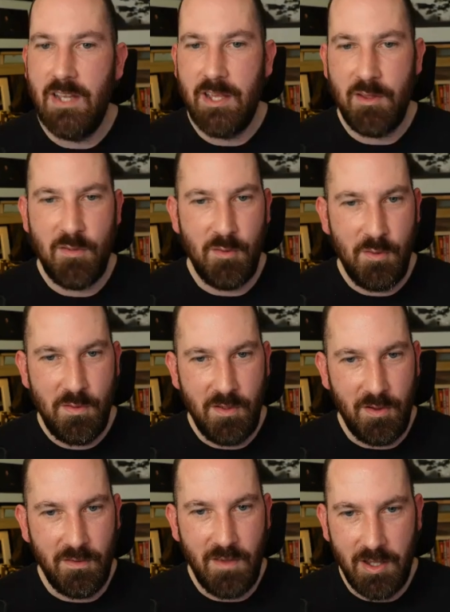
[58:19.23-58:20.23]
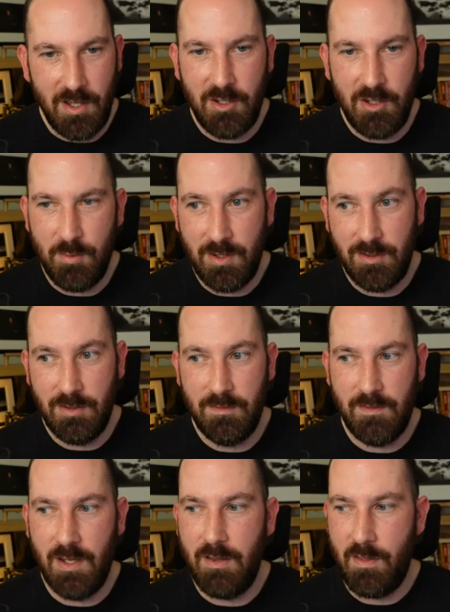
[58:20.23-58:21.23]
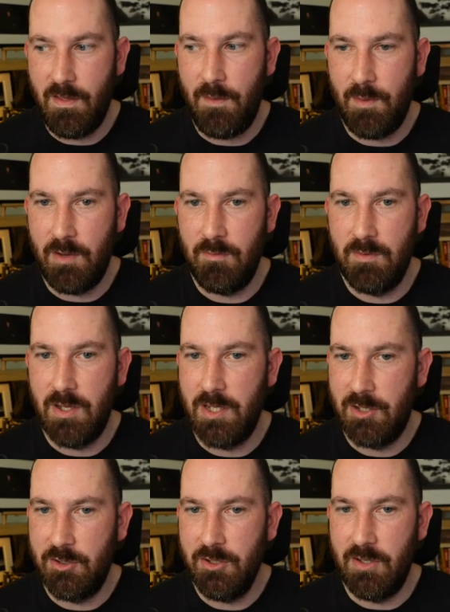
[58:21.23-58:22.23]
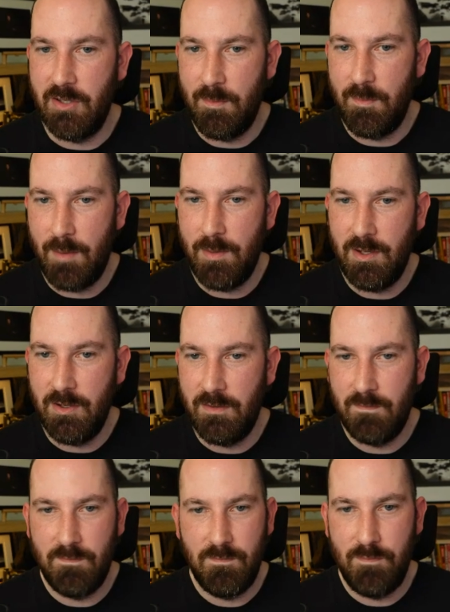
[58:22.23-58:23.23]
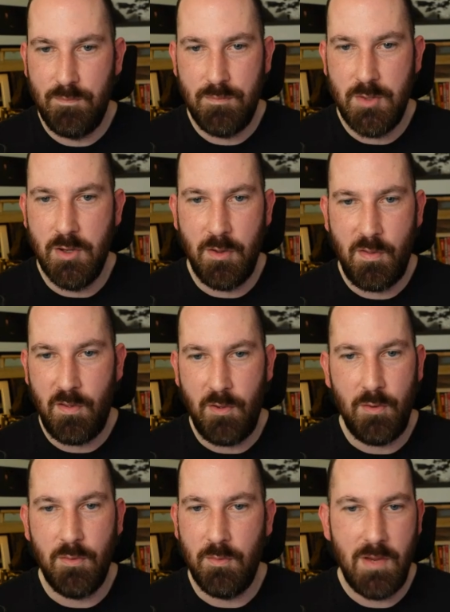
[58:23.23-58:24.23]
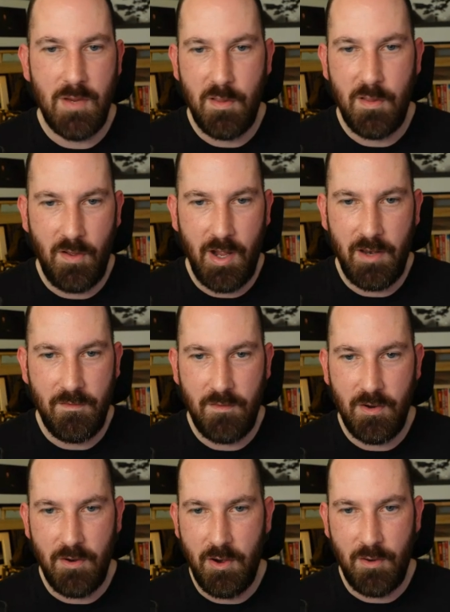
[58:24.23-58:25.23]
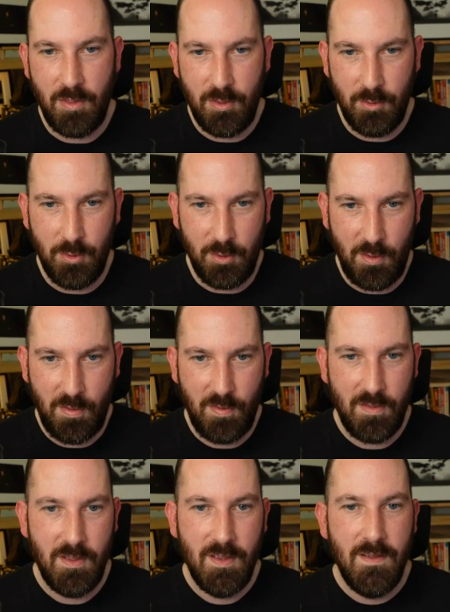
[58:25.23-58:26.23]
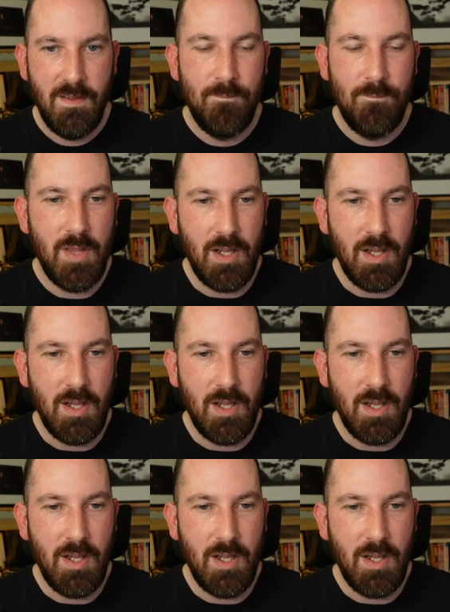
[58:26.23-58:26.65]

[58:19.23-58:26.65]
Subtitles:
is also telling you when you've done something really good, and maybe you're so inside of your own thoughts that you